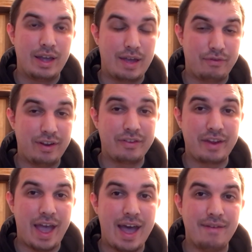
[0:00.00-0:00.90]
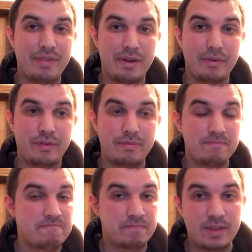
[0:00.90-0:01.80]
if she doesn't have those,
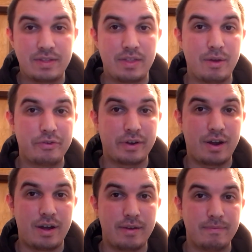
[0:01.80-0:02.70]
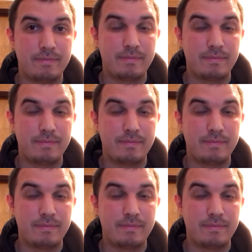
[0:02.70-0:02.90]
then those are gone.